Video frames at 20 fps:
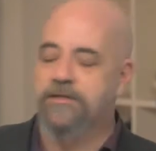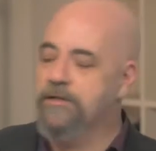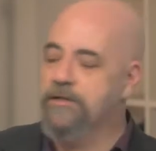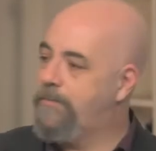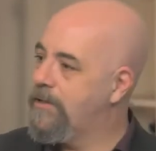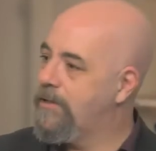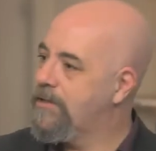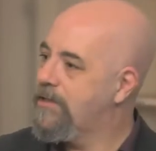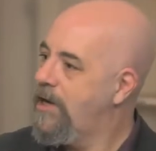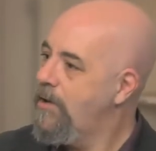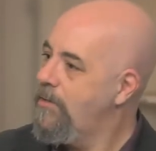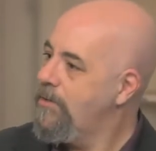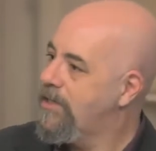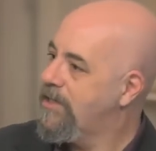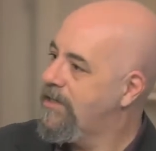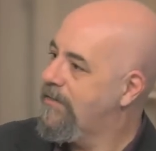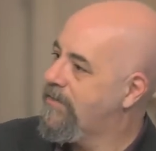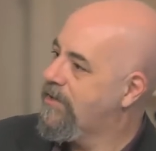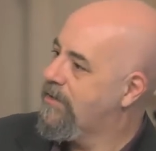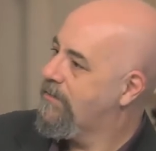up on coke
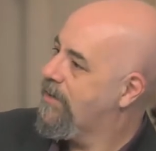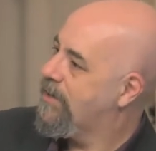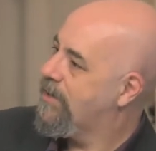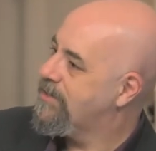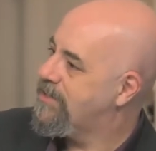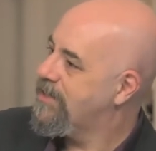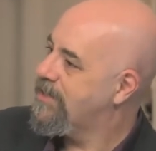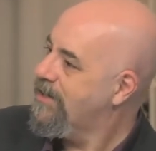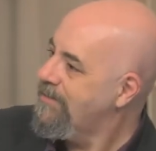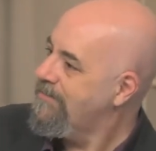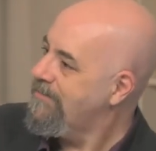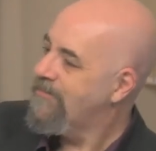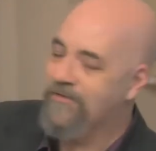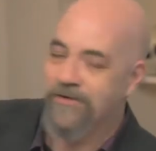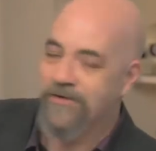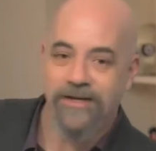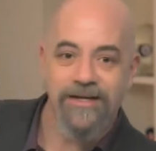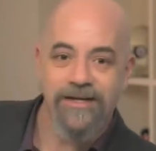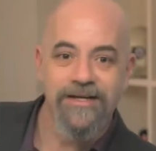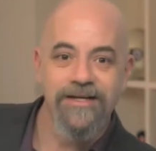and having a right time of
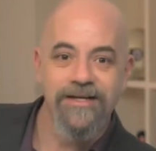it.